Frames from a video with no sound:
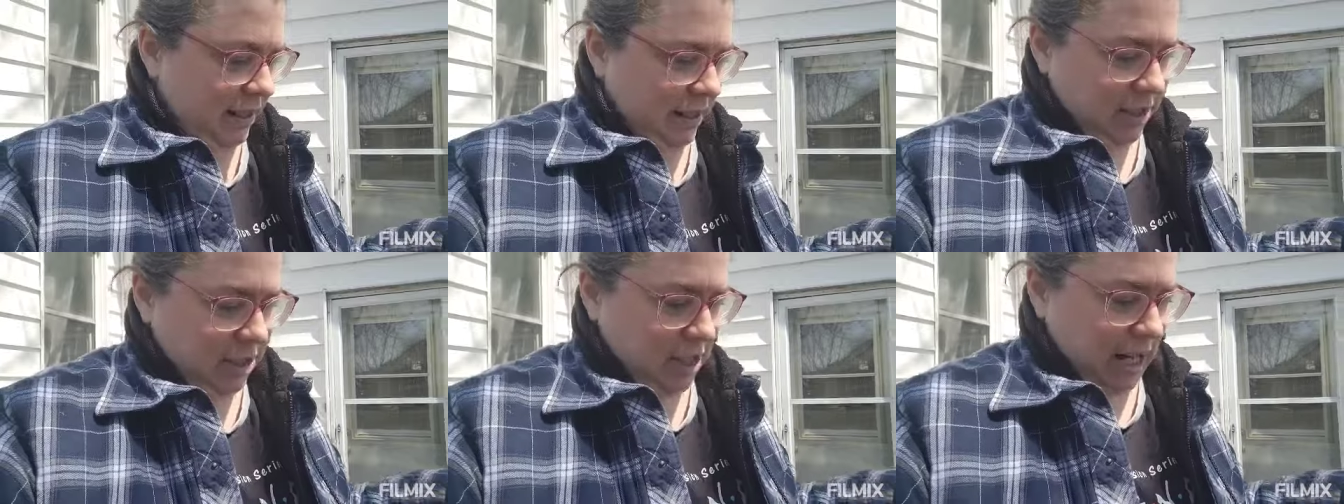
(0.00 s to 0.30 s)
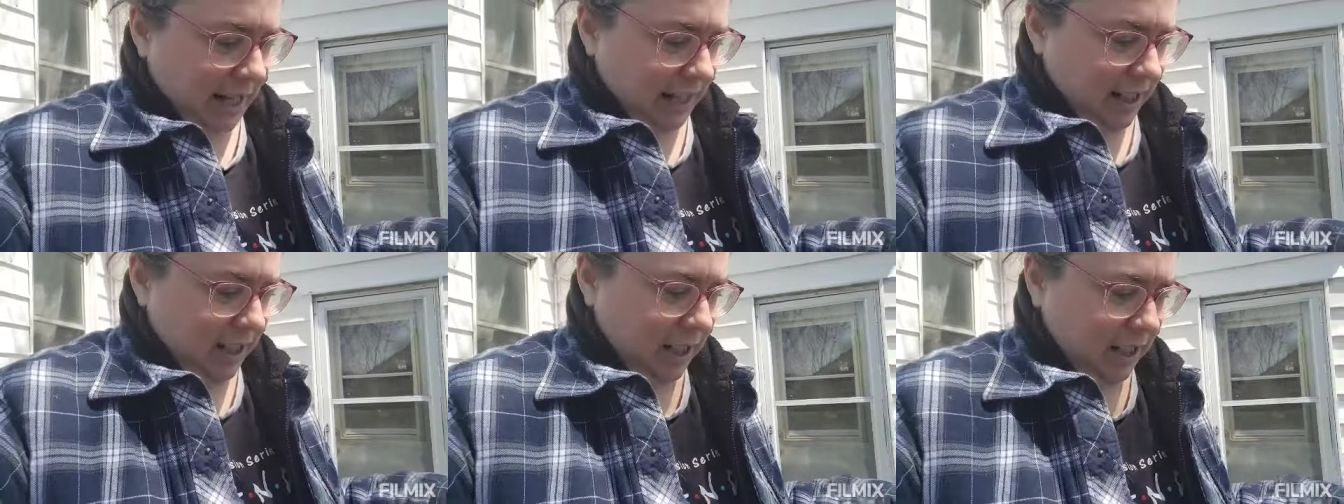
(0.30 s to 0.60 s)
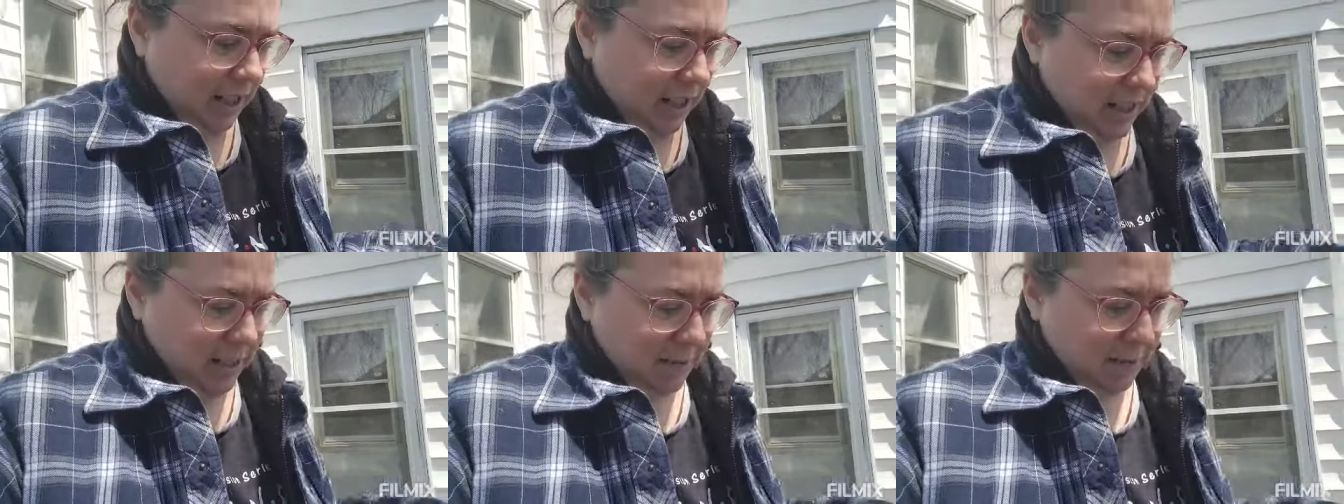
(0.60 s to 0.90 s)
jacket
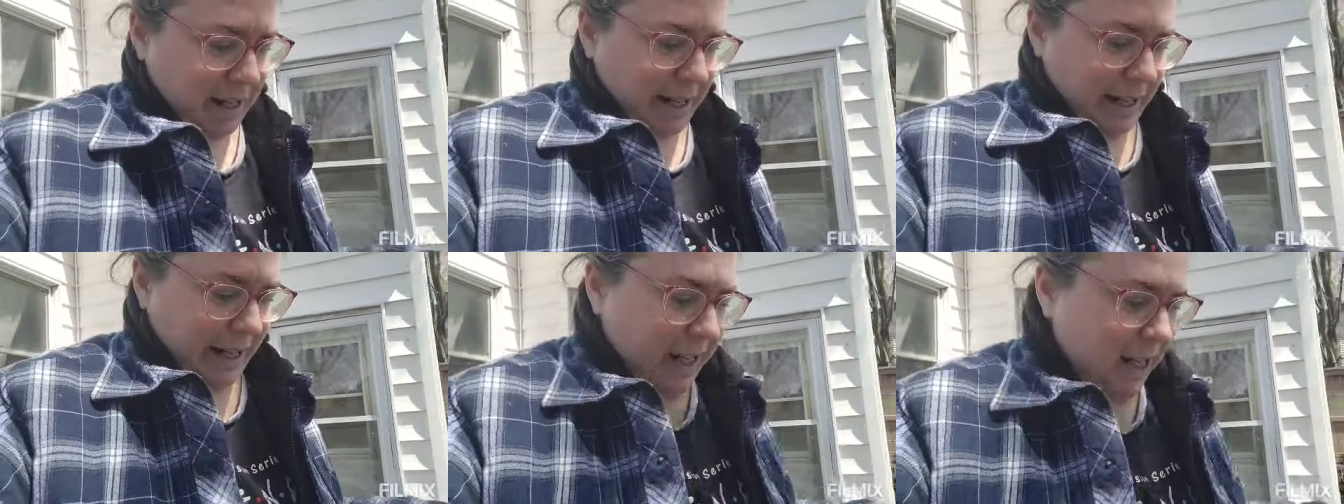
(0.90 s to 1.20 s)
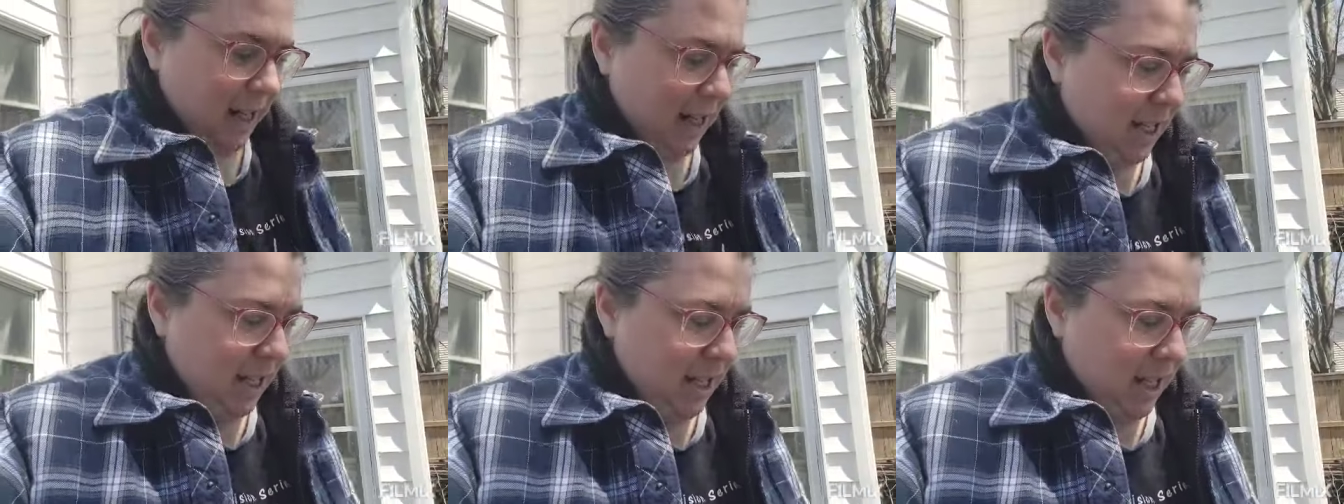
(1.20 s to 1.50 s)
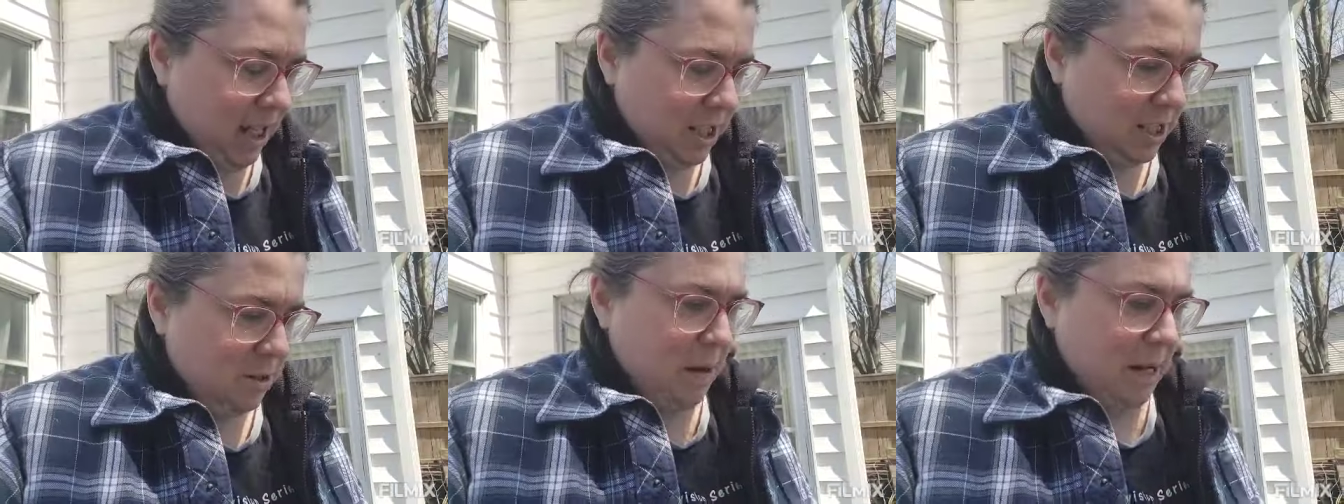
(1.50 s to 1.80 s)
on because my
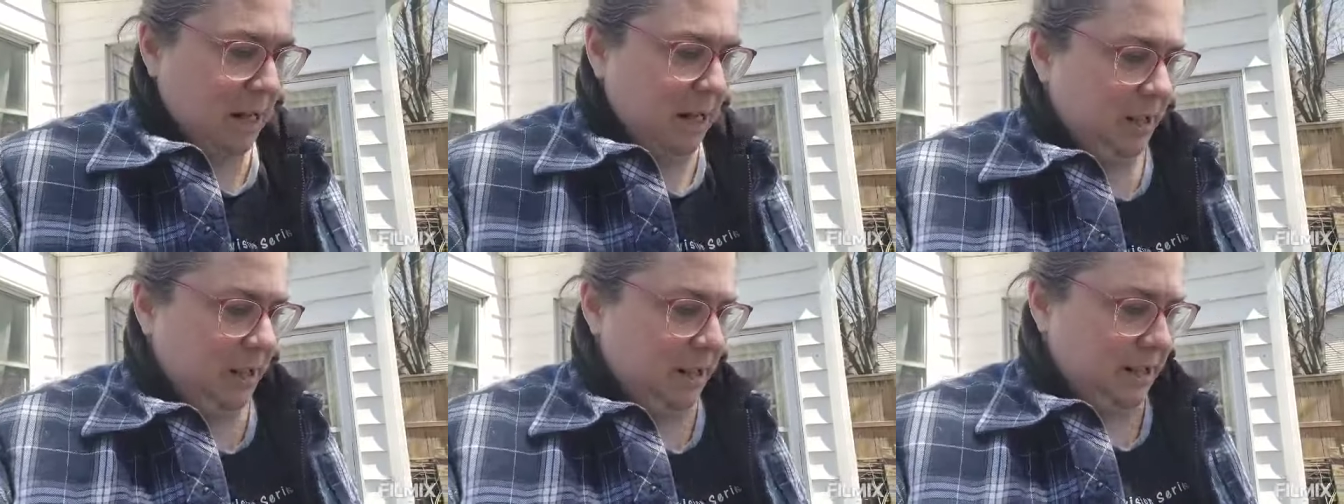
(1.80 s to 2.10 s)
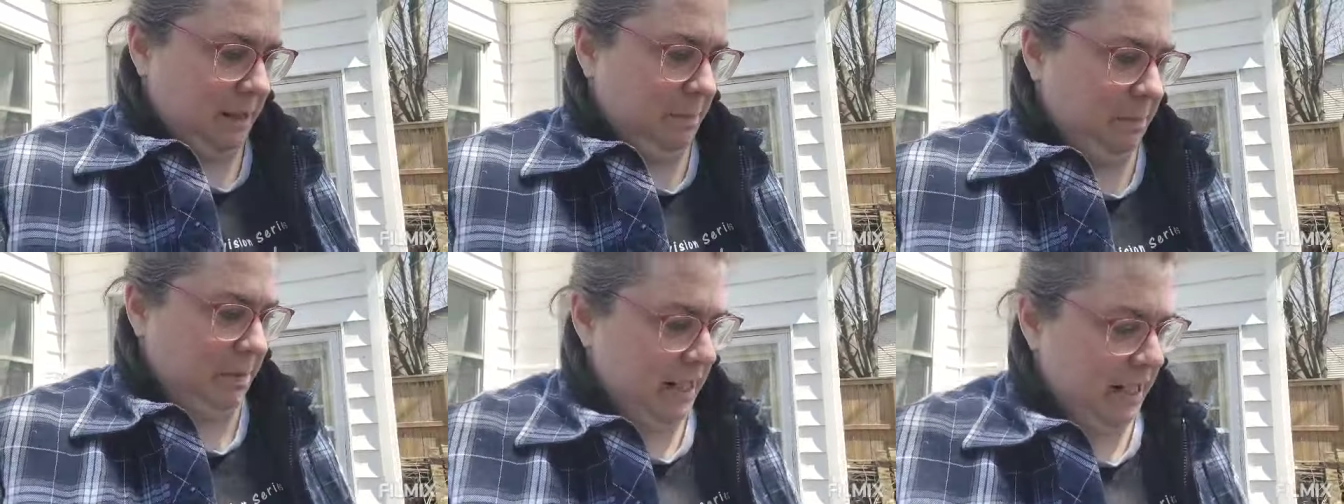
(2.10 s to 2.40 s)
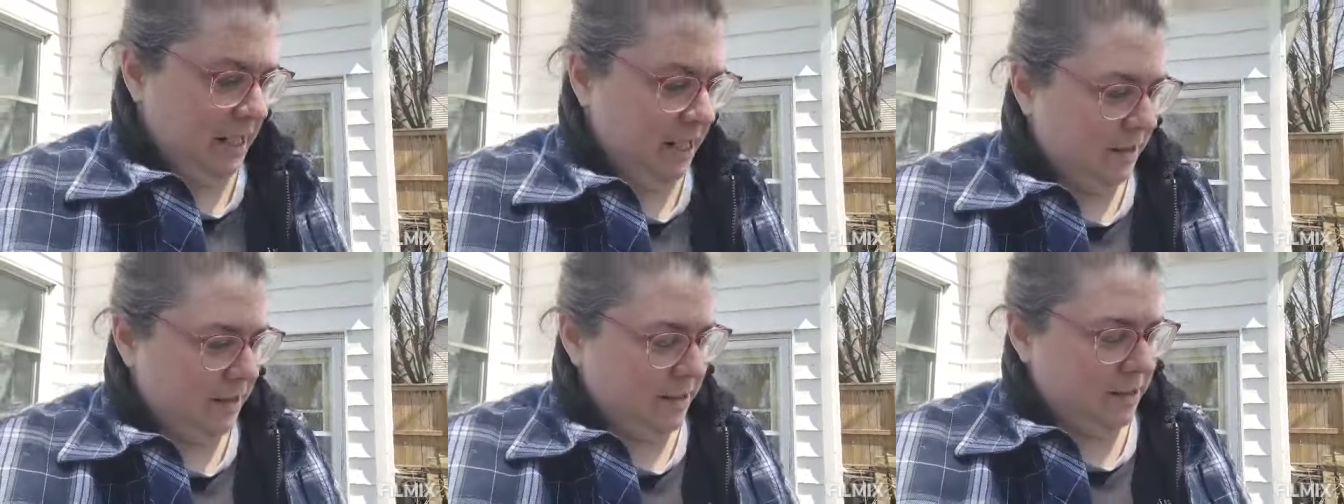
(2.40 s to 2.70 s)
sweater is
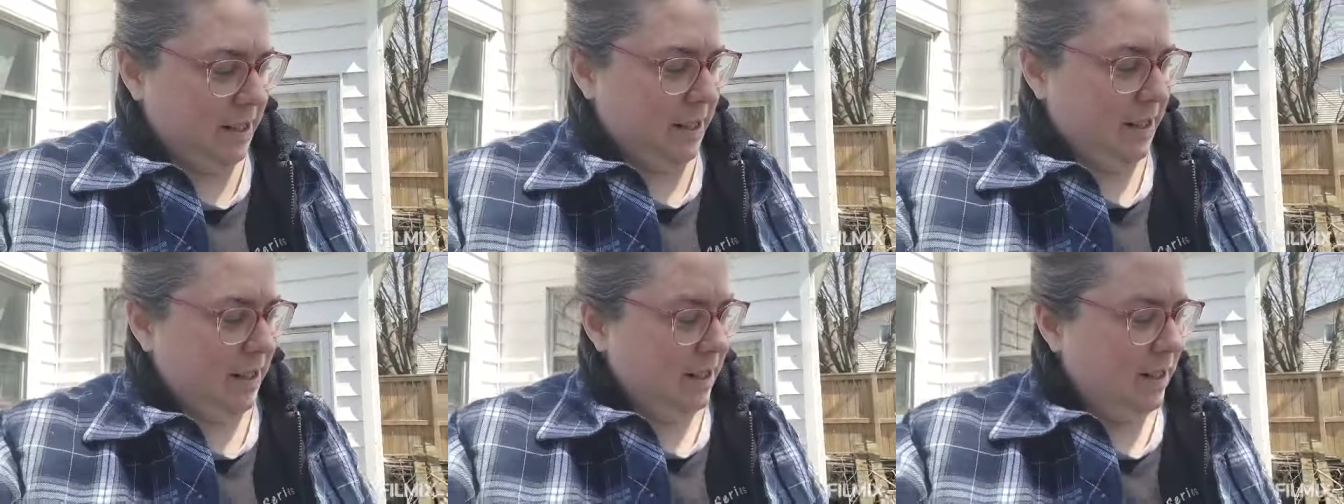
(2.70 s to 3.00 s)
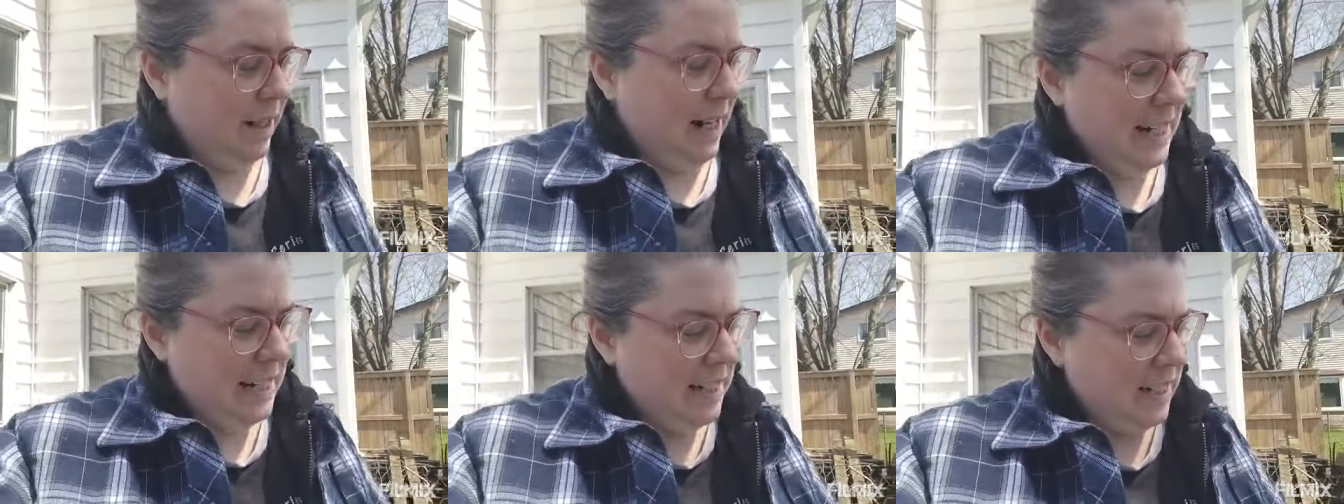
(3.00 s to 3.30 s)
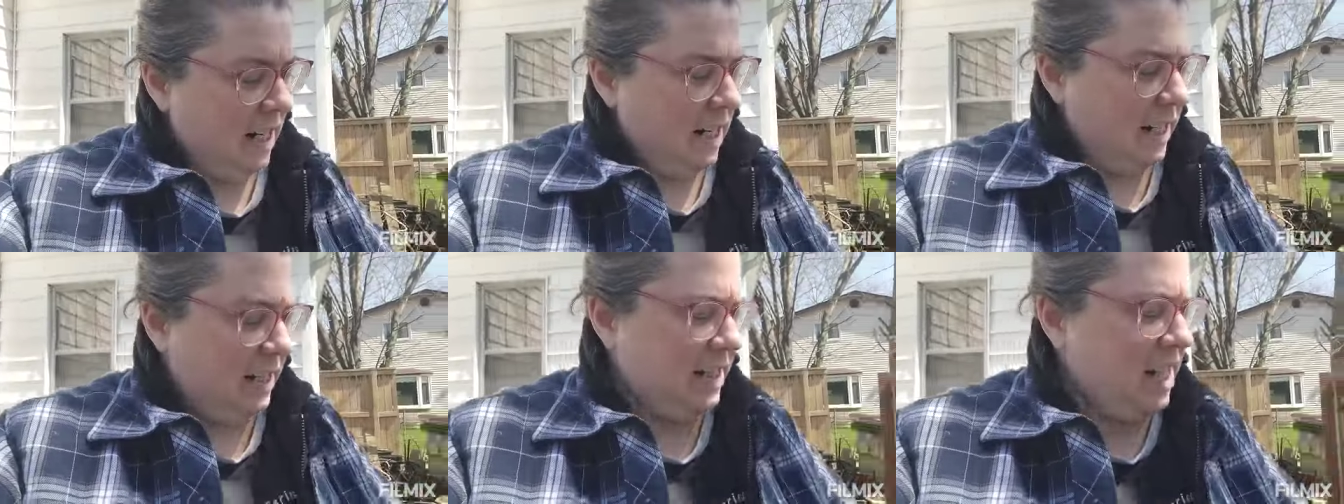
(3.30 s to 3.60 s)
upstairs and I
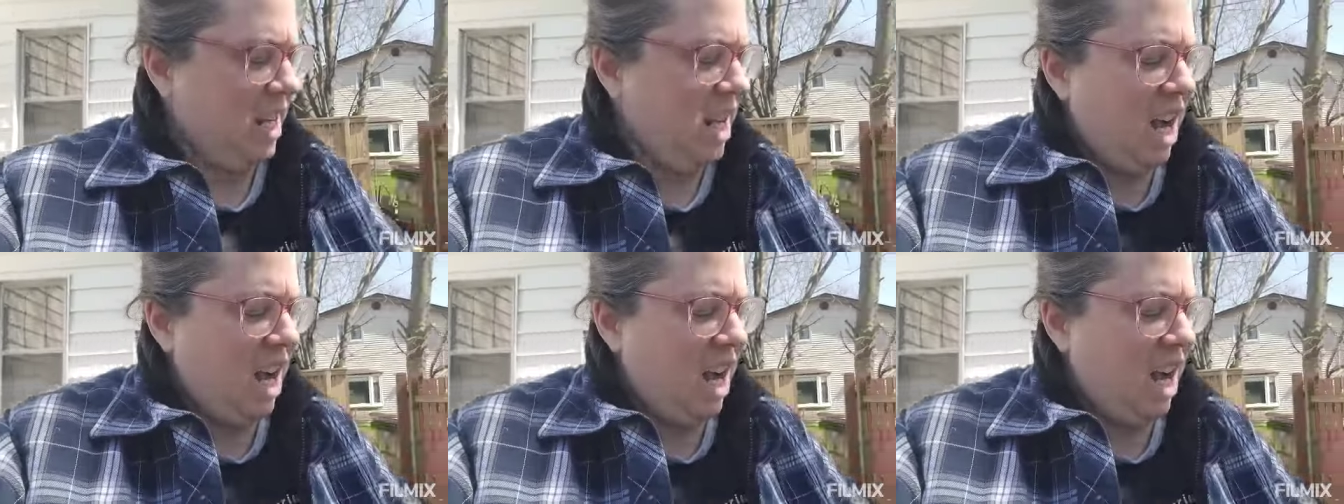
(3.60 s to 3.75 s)
not,